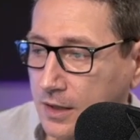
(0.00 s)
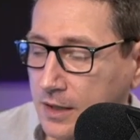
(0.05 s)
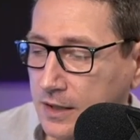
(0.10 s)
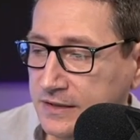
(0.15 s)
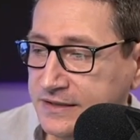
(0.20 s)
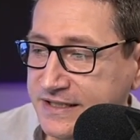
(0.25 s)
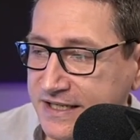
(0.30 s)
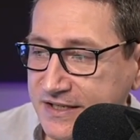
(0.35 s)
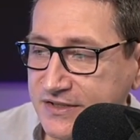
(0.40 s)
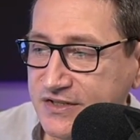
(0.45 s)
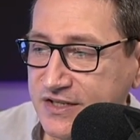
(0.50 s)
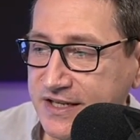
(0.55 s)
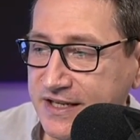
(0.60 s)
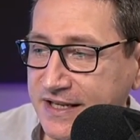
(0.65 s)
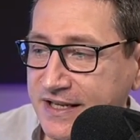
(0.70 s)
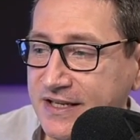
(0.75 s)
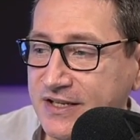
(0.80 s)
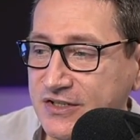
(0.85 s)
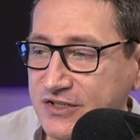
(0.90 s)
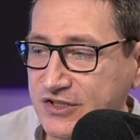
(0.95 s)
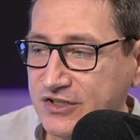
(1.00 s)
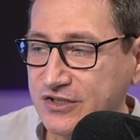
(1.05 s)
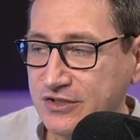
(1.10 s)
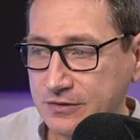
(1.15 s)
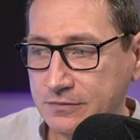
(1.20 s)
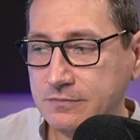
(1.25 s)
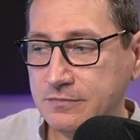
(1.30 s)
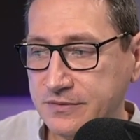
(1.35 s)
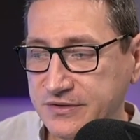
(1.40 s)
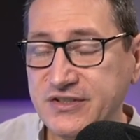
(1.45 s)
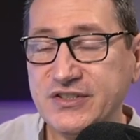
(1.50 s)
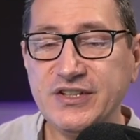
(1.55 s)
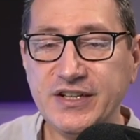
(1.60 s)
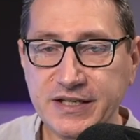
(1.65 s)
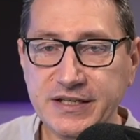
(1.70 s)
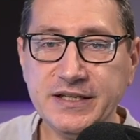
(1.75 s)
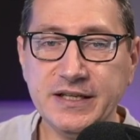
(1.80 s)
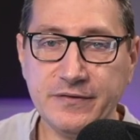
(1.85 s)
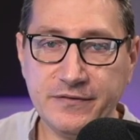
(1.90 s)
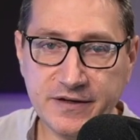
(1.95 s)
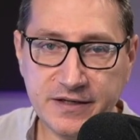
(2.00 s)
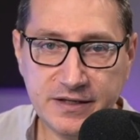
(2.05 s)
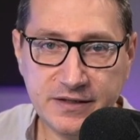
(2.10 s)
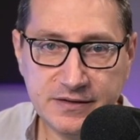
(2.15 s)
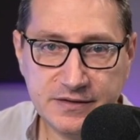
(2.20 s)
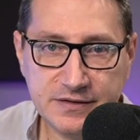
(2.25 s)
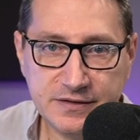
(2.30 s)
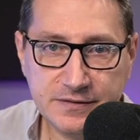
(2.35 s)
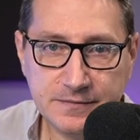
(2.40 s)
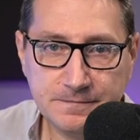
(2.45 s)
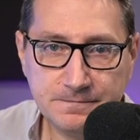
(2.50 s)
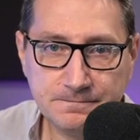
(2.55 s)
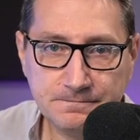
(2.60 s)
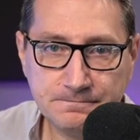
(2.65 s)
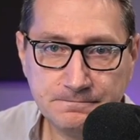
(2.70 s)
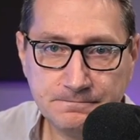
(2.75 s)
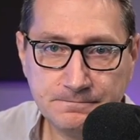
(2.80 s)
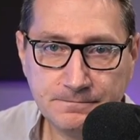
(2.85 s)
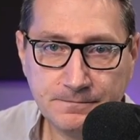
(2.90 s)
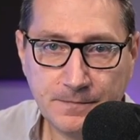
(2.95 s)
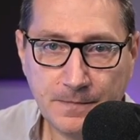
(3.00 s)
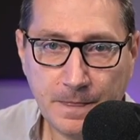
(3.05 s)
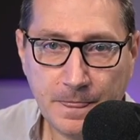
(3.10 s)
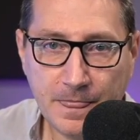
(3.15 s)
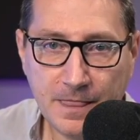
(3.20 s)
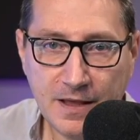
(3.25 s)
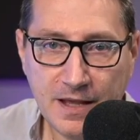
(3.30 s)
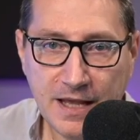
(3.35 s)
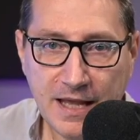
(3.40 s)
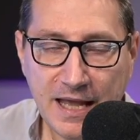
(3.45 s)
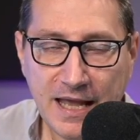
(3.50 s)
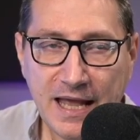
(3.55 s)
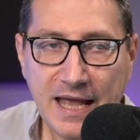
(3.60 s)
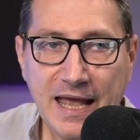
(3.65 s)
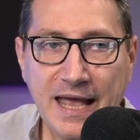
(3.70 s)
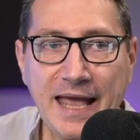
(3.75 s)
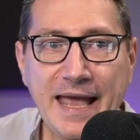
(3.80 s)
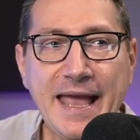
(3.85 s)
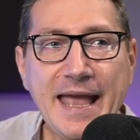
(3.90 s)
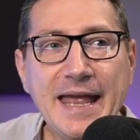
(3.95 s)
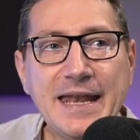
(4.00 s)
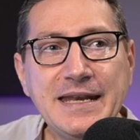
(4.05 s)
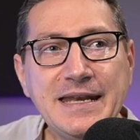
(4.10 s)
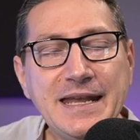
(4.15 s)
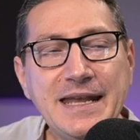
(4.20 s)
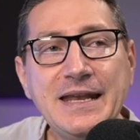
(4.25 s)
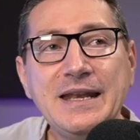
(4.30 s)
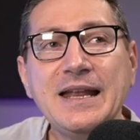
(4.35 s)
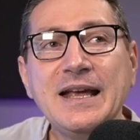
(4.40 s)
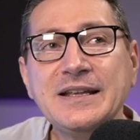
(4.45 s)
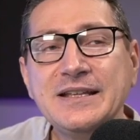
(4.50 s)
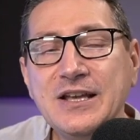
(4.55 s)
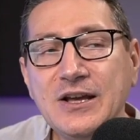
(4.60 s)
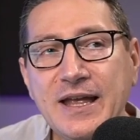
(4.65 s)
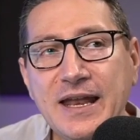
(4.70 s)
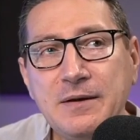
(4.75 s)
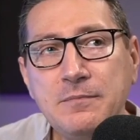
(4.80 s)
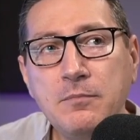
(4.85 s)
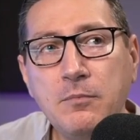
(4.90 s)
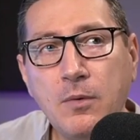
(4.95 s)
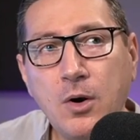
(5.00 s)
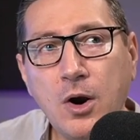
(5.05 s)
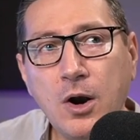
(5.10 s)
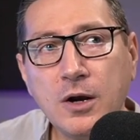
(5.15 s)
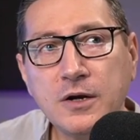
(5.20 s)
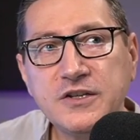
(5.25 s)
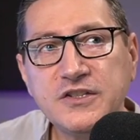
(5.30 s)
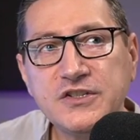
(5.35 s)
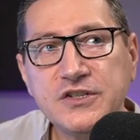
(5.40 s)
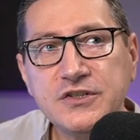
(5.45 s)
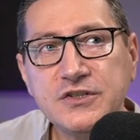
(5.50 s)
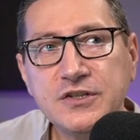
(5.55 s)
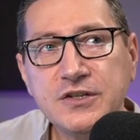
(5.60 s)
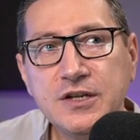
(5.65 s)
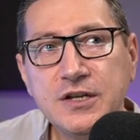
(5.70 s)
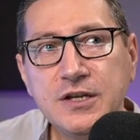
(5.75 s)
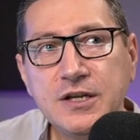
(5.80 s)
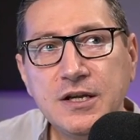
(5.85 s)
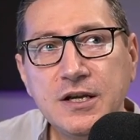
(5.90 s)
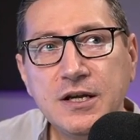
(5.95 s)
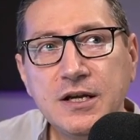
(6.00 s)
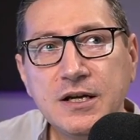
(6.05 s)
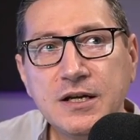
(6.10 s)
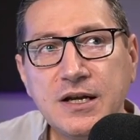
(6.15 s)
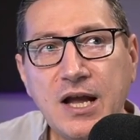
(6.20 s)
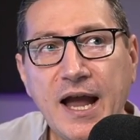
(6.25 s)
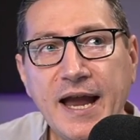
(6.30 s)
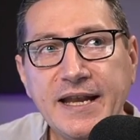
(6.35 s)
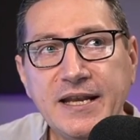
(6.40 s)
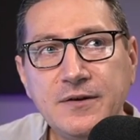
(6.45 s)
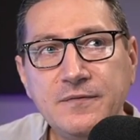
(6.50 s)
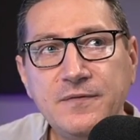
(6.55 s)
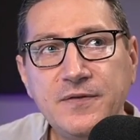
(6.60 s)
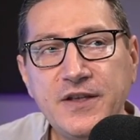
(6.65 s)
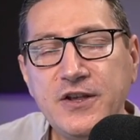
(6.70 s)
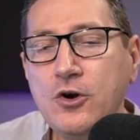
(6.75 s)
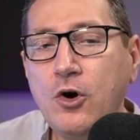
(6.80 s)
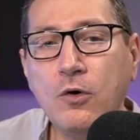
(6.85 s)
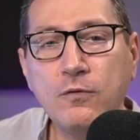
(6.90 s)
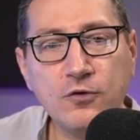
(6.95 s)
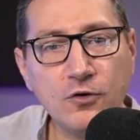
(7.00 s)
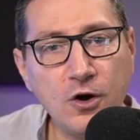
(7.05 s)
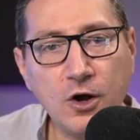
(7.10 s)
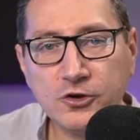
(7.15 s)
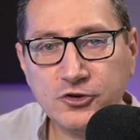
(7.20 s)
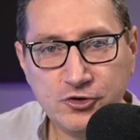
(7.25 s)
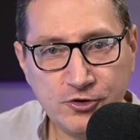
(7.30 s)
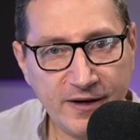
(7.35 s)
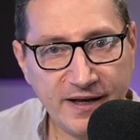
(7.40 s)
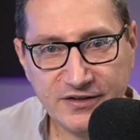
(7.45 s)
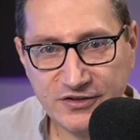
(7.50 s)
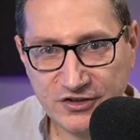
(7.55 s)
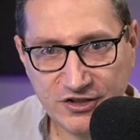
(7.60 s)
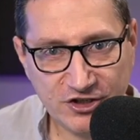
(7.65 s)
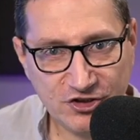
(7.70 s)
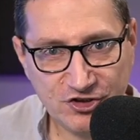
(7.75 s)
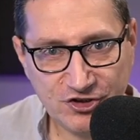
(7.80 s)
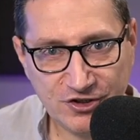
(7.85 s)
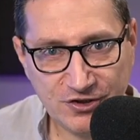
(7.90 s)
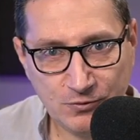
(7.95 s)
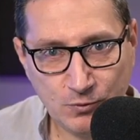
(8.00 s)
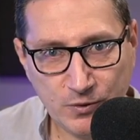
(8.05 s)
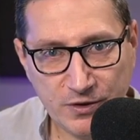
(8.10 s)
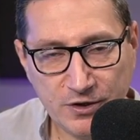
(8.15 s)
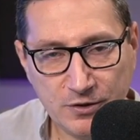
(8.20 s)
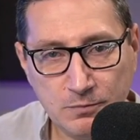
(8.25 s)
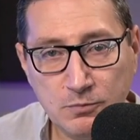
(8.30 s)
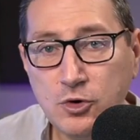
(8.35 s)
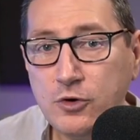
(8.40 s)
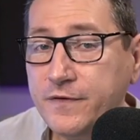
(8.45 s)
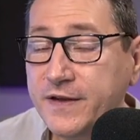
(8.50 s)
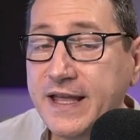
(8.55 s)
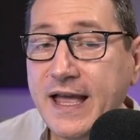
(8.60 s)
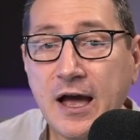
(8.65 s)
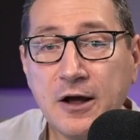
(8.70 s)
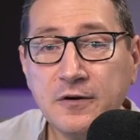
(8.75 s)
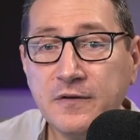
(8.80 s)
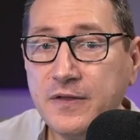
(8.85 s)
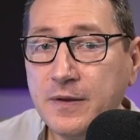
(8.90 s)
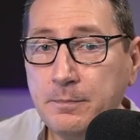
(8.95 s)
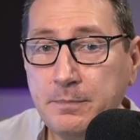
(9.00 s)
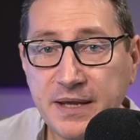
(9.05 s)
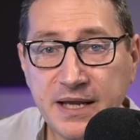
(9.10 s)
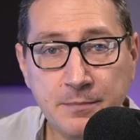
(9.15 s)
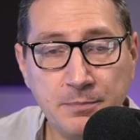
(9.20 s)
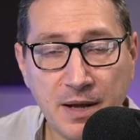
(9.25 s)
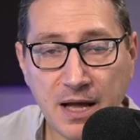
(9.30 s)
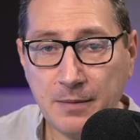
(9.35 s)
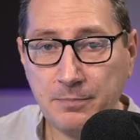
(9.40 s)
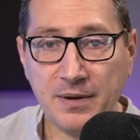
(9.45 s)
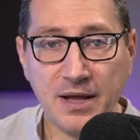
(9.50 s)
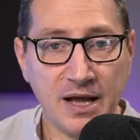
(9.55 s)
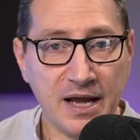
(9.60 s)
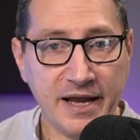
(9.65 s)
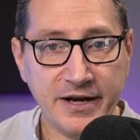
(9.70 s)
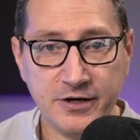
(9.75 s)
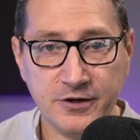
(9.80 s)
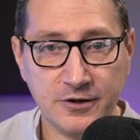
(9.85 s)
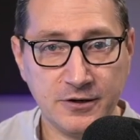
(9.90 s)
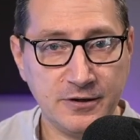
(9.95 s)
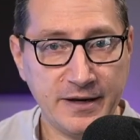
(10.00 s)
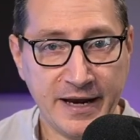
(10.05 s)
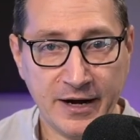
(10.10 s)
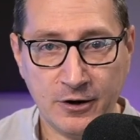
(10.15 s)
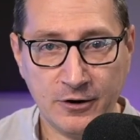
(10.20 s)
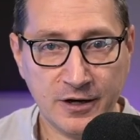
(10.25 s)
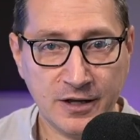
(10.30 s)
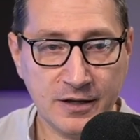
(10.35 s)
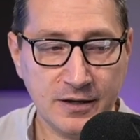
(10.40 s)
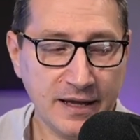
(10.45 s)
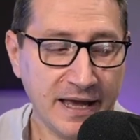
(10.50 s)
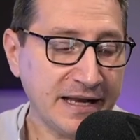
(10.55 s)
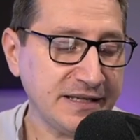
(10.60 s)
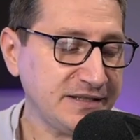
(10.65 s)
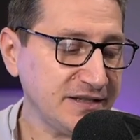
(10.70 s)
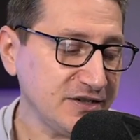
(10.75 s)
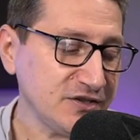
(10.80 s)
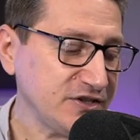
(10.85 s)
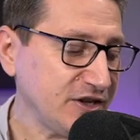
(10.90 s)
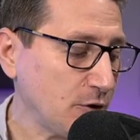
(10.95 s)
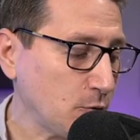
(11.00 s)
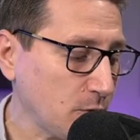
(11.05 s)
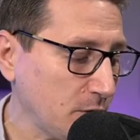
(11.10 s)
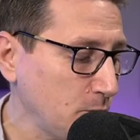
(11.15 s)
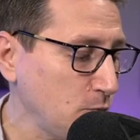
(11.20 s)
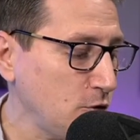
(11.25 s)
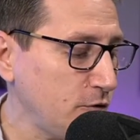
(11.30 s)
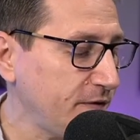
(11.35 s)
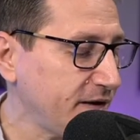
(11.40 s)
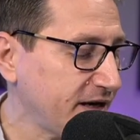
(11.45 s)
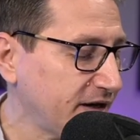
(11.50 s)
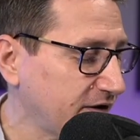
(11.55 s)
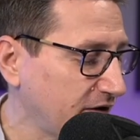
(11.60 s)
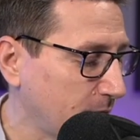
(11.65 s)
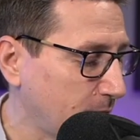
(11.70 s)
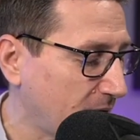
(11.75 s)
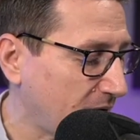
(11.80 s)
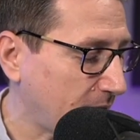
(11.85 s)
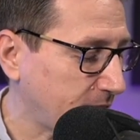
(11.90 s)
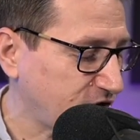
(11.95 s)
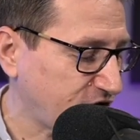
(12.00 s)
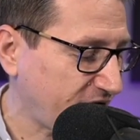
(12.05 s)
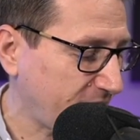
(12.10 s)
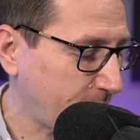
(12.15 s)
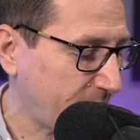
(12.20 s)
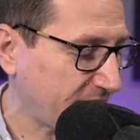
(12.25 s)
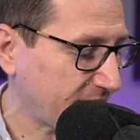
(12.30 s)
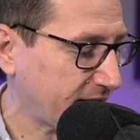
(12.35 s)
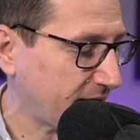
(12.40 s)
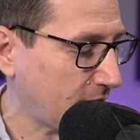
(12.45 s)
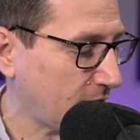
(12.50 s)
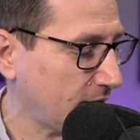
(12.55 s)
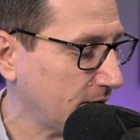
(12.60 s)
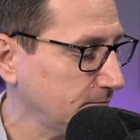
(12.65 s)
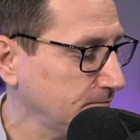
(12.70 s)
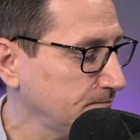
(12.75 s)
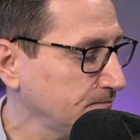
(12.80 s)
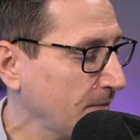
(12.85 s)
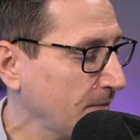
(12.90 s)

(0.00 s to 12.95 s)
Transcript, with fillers: Disney is significant. And it again marks kind of the overall transition. We are moving out of the Big Papa Iger era at Disney. We're moving into the Bob Chapek era.